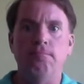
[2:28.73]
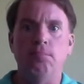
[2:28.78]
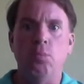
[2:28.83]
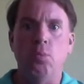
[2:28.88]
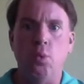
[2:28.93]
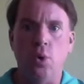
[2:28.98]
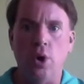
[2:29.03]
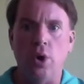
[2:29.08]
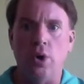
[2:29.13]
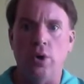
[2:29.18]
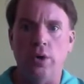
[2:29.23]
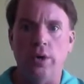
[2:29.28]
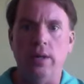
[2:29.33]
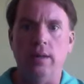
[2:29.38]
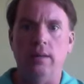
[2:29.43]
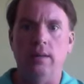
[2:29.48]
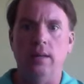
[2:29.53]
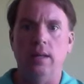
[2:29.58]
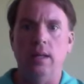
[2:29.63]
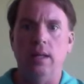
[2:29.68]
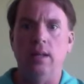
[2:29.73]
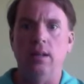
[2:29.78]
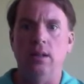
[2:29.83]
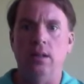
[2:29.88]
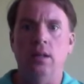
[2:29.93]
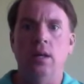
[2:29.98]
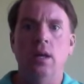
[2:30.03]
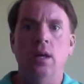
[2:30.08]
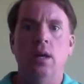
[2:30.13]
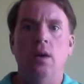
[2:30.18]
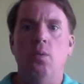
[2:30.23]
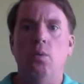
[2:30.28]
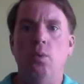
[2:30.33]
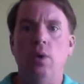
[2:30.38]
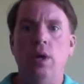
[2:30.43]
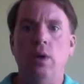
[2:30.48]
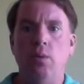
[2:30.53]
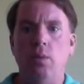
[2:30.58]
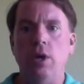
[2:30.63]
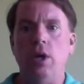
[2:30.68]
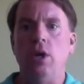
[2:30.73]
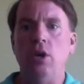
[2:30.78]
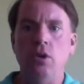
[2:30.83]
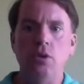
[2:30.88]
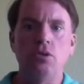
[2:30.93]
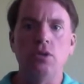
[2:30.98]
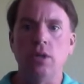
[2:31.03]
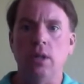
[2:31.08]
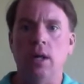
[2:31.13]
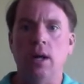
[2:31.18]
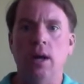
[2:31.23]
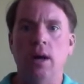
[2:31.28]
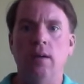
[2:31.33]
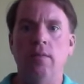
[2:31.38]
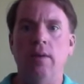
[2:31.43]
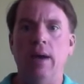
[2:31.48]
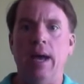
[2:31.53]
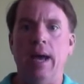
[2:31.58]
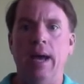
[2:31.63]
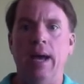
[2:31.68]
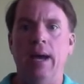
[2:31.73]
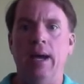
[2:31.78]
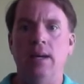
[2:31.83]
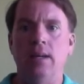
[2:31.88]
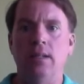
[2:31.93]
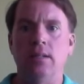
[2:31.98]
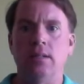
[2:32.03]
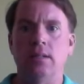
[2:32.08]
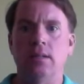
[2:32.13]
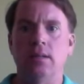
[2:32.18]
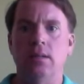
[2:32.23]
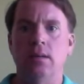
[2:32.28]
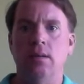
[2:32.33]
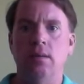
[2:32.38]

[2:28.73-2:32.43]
word. We use love as